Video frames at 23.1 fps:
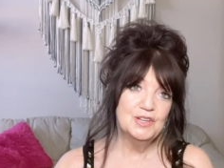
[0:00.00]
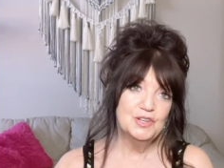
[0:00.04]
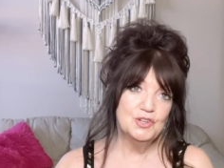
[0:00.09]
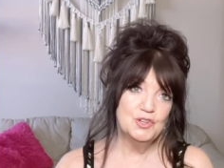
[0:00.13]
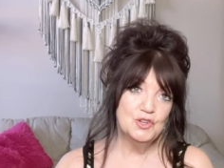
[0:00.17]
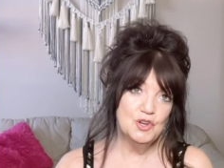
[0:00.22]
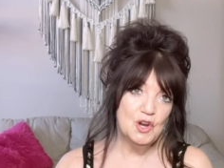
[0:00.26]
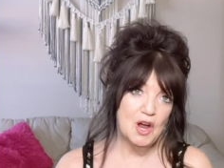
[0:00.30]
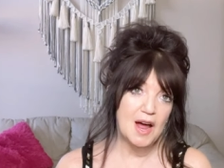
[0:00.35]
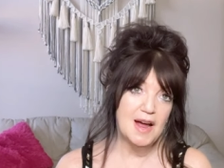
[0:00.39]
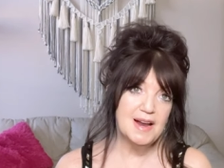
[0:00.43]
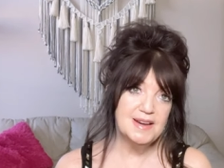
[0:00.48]

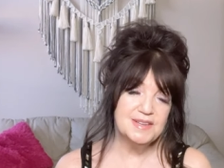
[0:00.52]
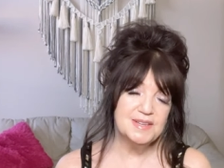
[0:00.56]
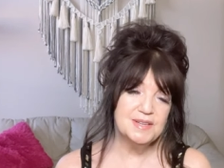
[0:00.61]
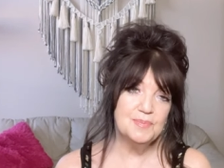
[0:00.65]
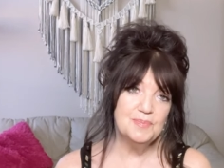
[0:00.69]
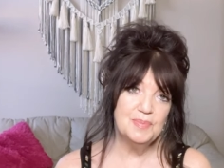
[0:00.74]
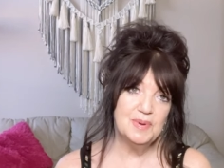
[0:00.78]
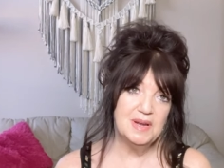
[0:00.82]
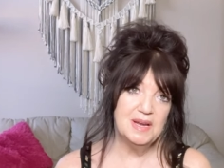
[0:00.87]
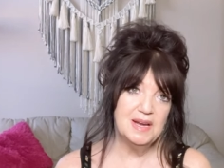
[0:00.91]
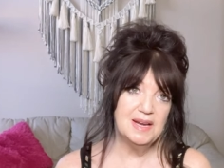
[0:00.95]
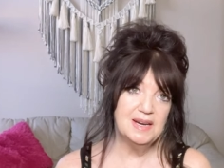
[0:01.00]
Not to
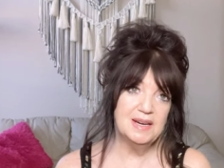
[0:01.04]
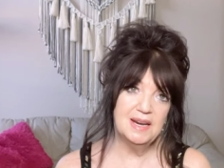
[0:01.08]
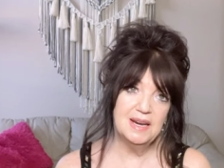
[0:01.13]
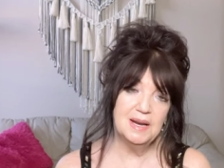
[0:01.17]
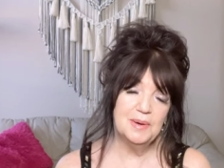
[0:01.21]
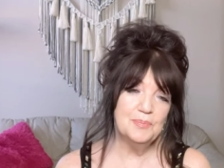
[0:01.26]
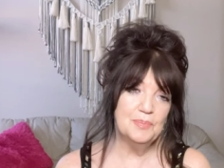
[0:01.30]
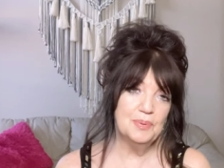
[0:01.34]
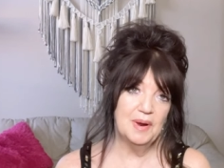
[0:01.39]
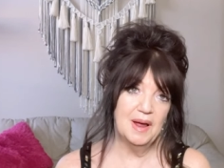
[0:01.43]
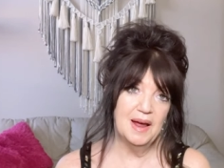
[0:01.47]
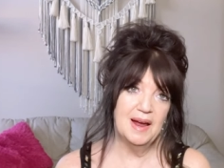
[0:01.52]
be in any
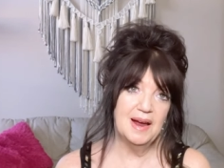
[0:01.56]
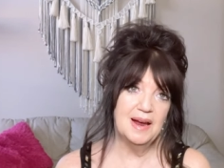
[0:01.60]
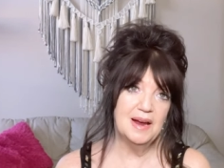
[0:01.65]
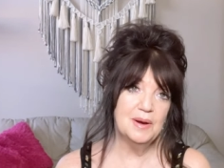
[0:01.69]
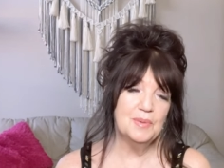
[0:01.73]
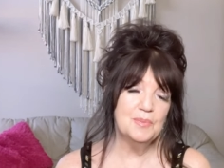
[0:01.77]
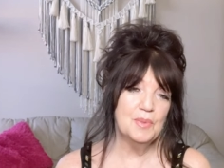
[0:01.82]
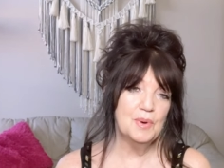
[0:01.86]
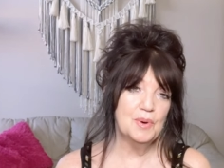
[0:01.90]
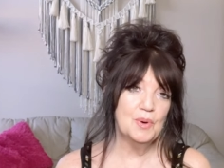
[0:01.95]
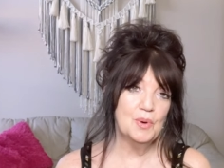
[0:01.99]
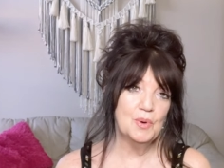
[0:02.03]

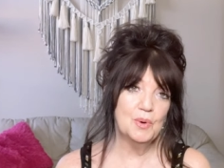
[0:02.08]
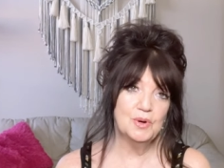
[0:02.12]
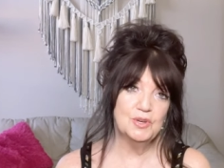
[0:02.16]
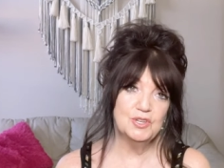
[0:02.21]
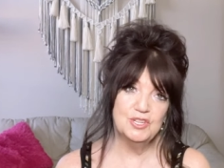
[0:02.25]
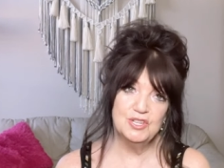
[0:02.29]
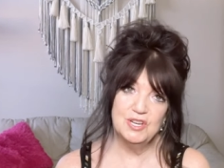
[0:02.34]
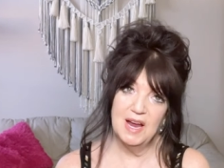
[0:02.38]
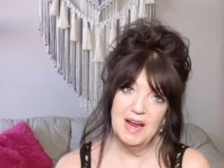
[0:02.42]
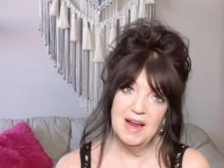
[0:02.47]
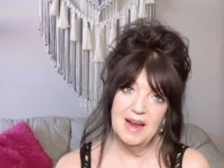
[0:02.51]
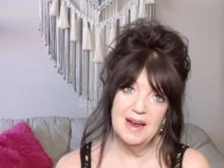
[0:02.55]
blame or
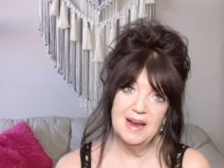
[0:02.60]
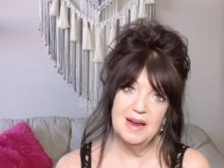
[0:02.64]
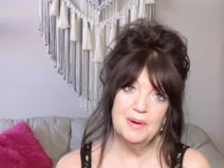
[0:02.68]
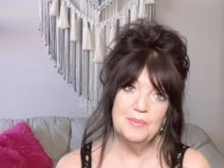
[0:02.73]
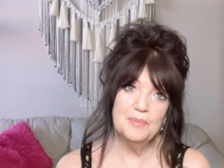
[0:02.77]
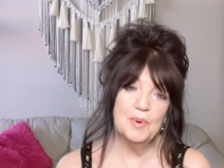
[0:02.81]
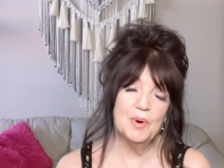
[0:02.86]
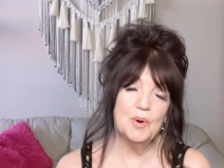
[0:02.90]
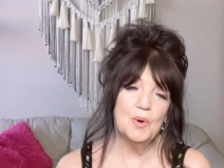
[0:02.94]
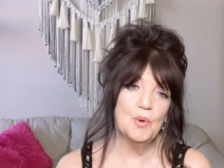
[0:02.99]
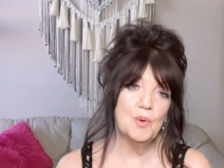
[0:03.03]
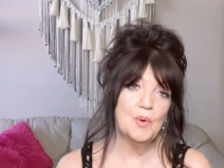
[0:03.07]
shame
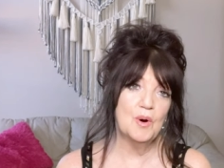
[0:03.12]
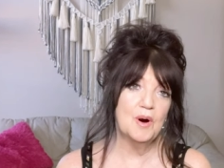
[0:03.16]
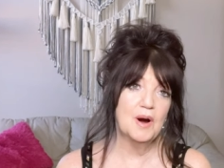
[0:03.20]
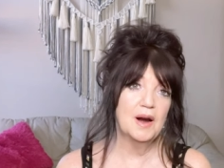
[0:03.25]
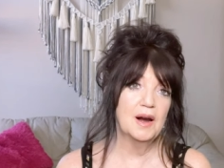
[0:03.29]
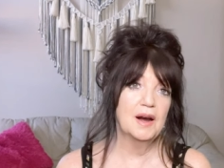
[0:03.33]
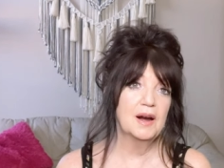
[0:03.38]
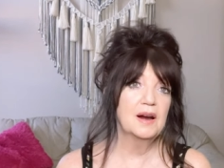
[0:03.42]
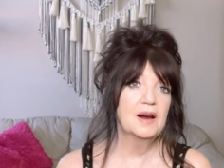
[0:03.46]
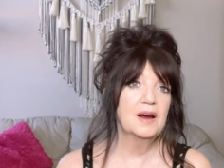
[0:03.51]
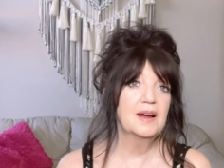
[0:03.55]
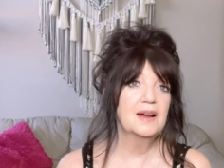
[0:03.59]

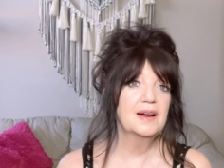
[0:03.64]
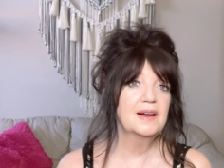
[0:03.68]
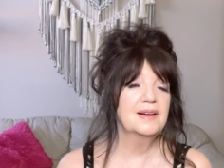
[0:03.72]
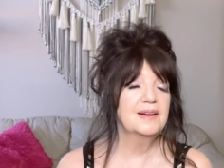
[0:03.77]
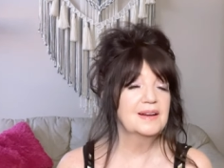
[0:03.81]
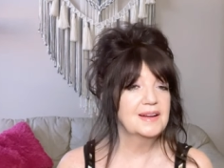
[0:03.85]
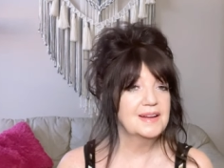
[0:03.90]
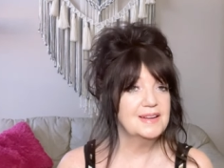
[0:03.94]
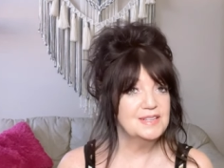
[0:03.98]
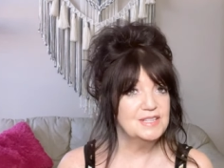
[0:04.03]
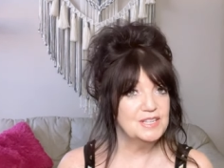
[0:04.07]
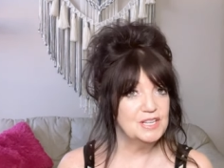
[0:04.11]
or
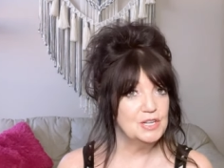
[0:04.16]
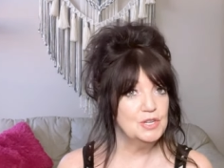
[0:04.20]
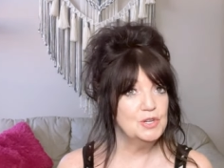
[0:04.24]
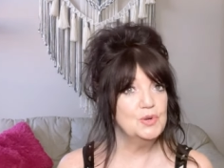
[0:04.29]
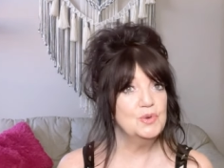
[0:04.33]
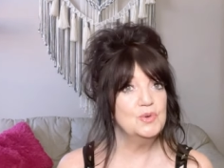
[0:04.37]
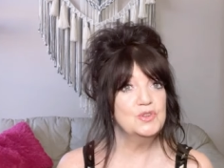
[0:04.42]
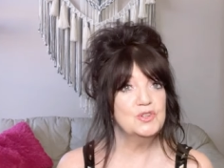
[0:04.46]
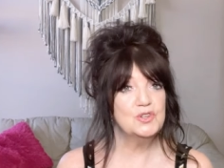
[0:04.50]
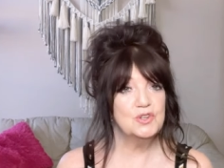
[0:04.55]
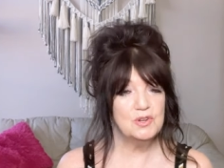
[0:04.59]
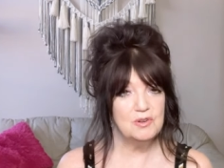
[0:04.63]
continue
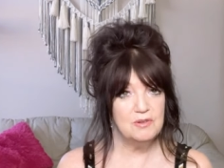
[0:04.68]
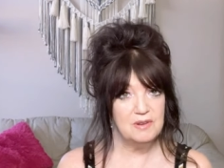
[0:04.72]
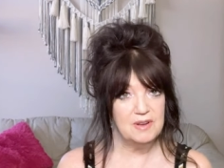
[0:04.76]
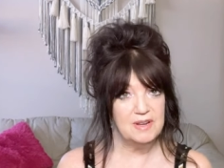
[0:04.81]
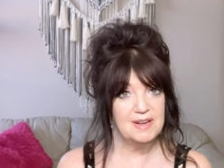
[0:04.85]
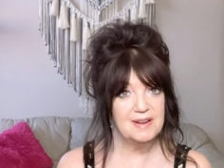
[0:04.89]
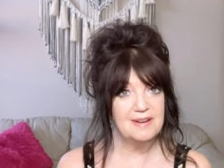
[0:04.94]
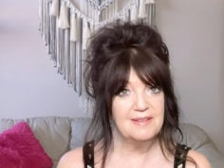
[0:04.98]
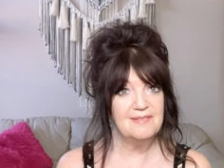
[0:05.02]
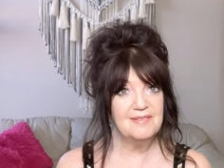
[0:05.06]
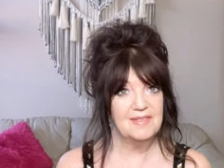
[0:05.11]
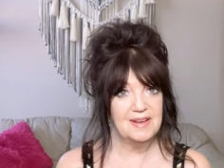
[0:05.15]
to
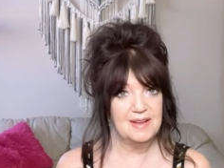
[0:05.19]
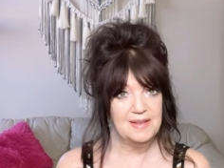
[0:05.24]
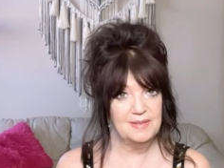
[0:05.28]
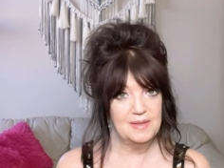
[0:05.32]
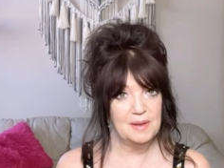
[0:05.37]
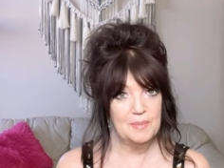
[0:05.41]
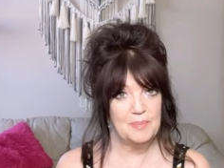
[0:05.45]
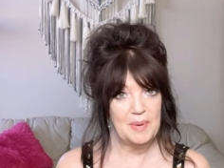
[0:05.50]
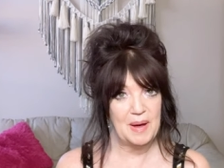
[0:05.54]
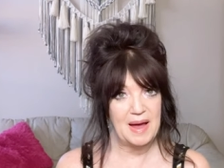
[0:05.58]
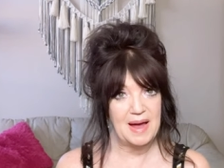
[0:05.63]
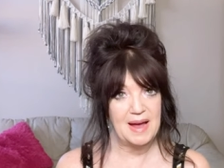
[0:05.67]
live in the
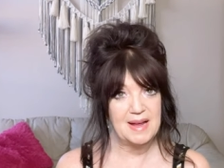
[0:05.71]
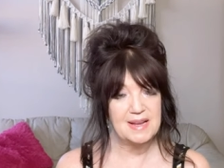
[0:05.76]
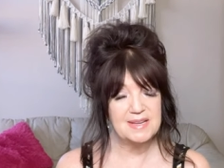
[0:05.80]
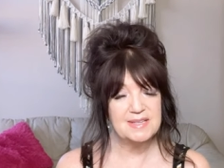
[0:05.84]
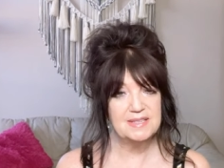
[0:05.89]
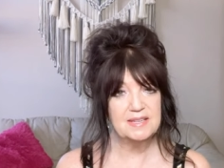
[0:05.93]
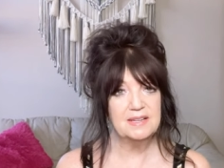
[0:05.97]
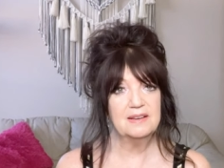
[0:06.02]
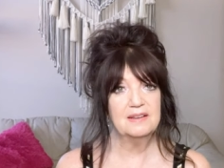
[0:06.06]
past.